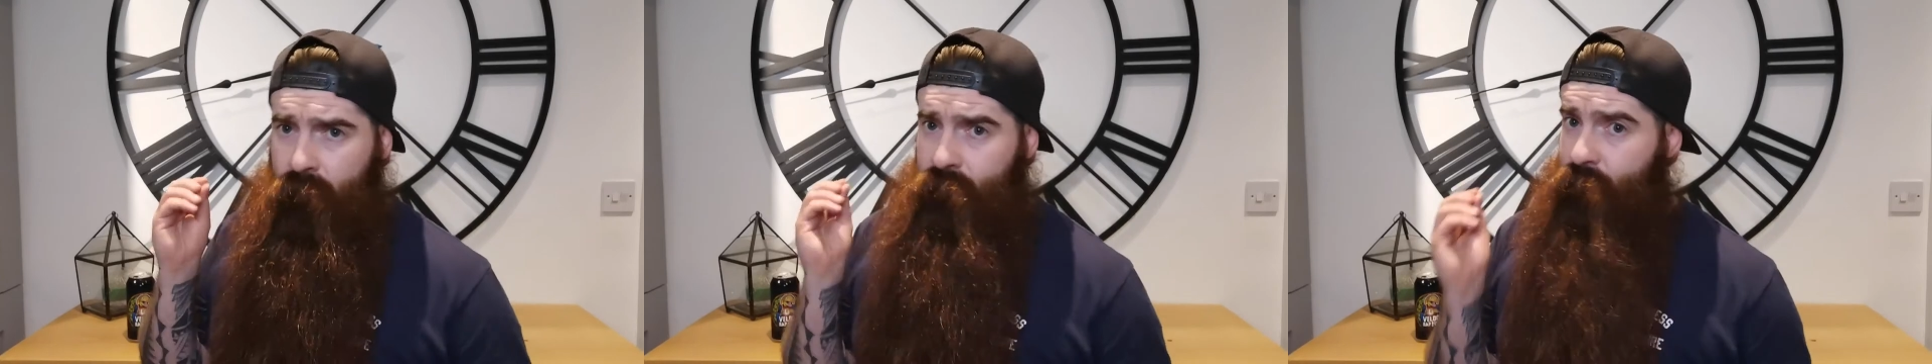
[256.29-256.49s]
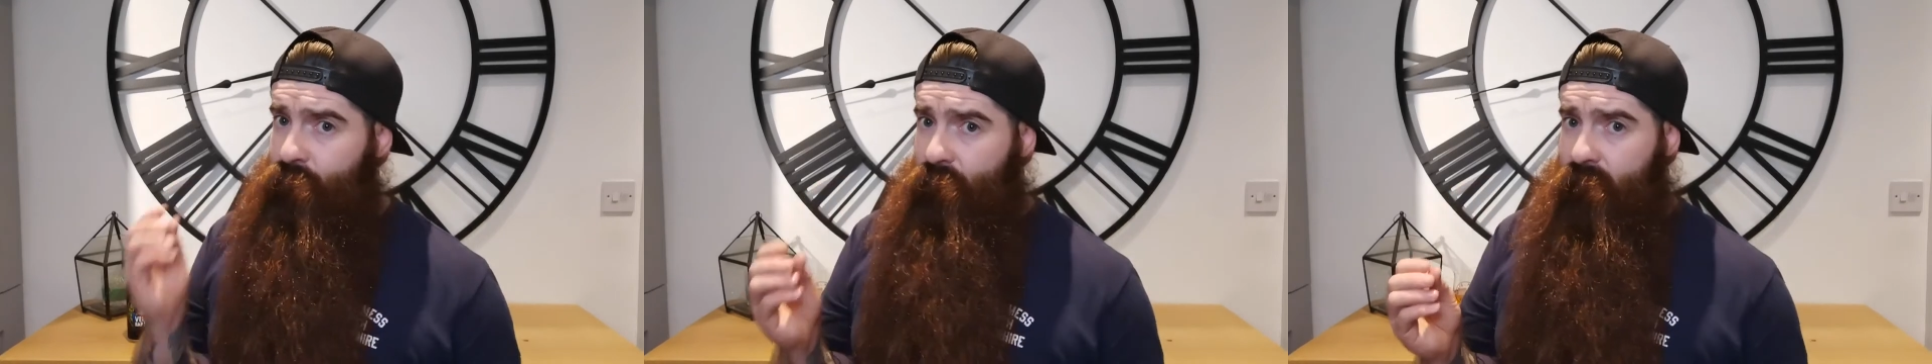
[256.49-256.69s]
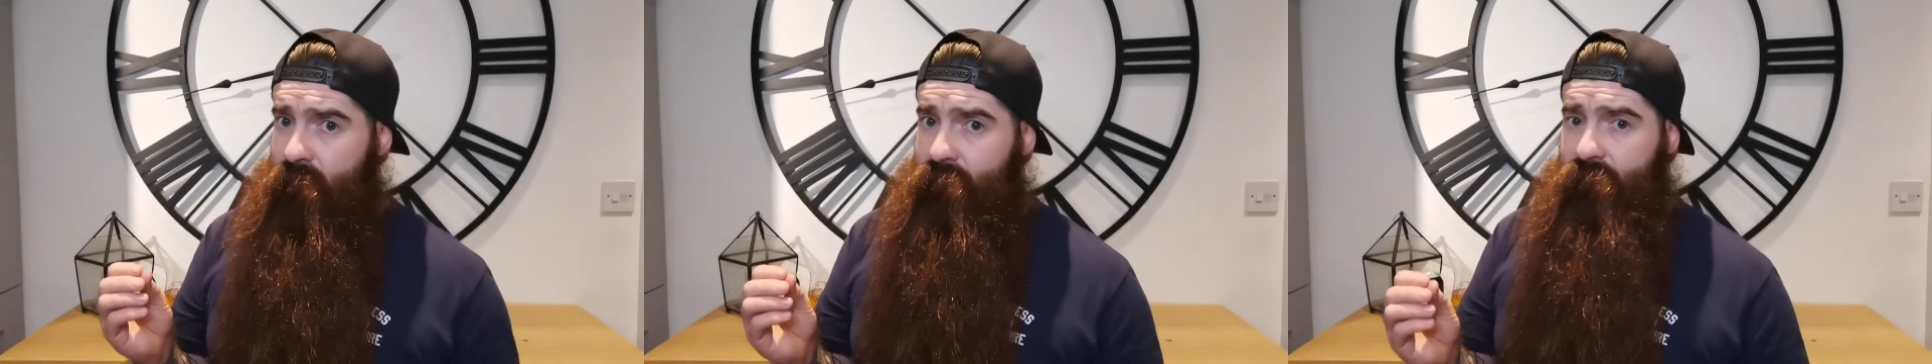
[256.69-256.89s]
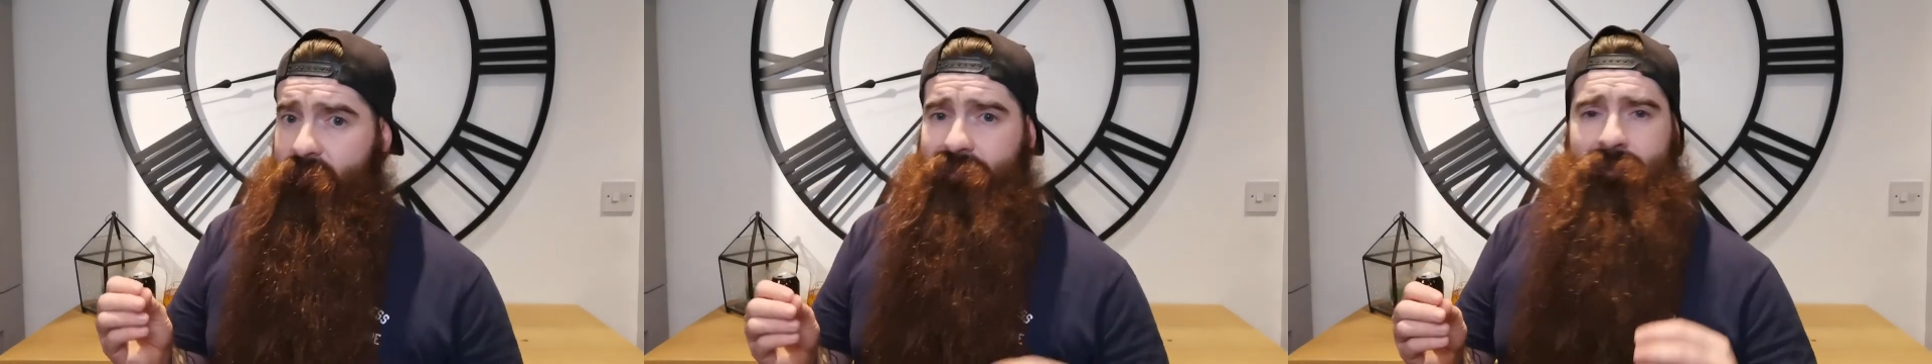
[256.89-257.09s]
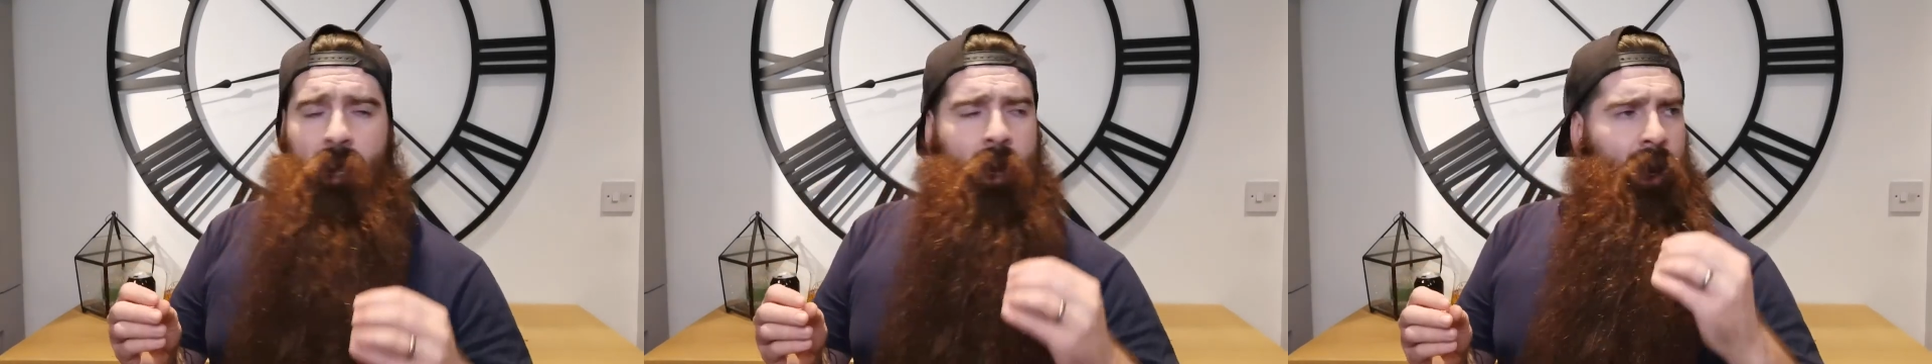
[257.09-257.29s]
The
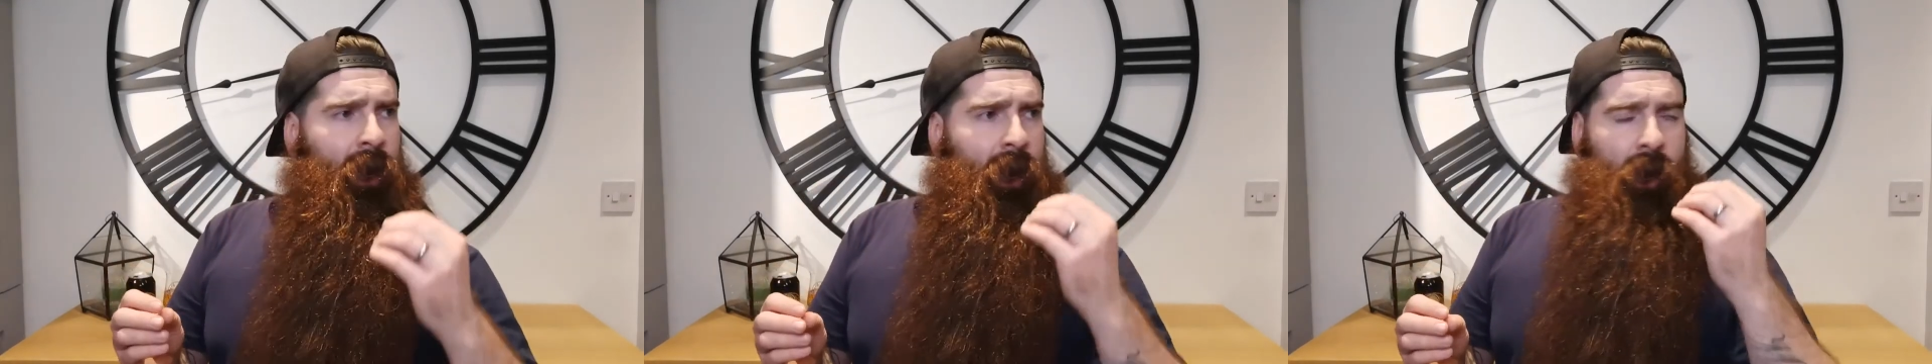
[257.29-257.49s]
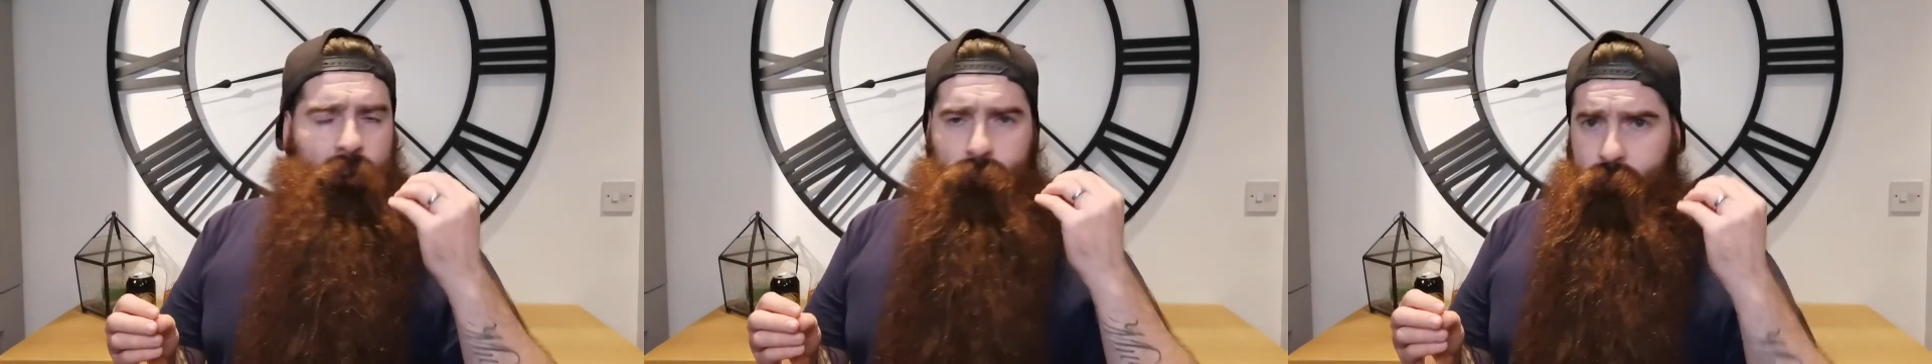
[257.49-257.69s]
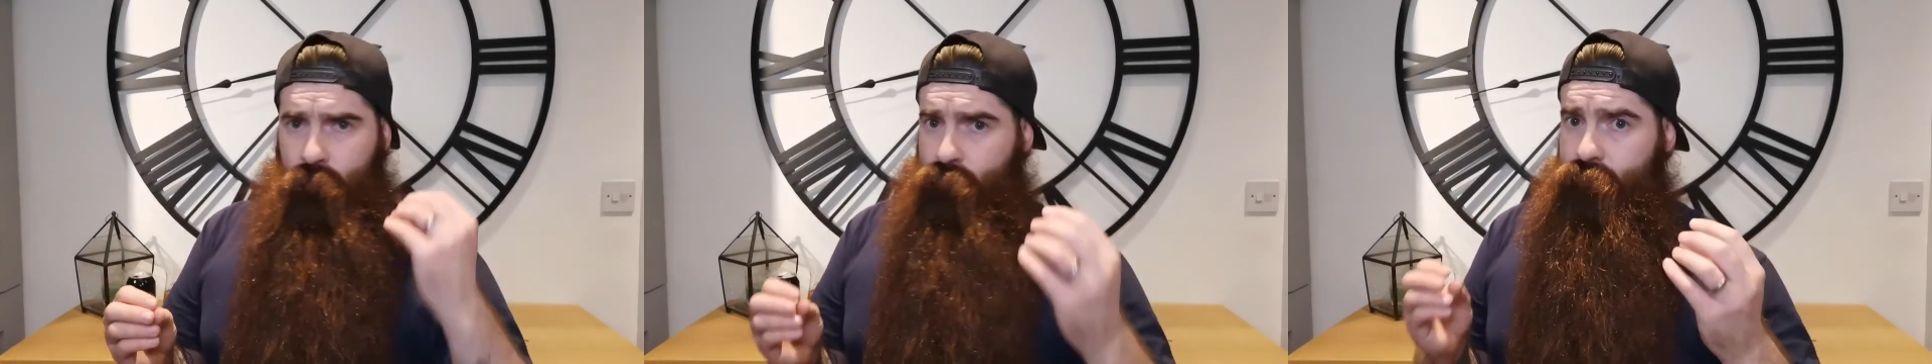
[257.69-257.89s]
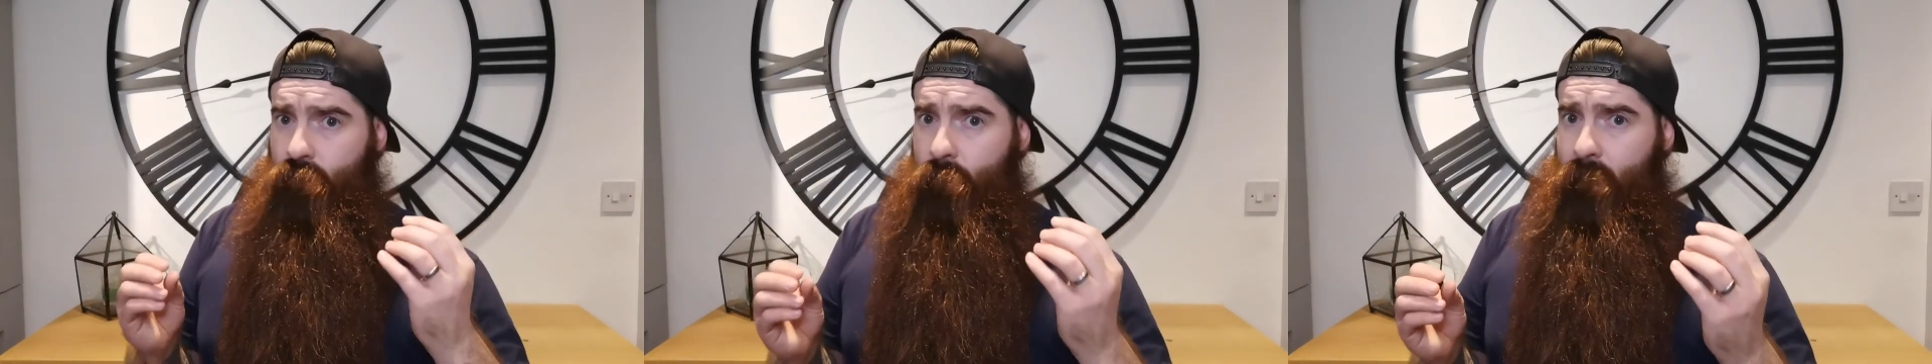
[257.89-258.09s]
flavours work so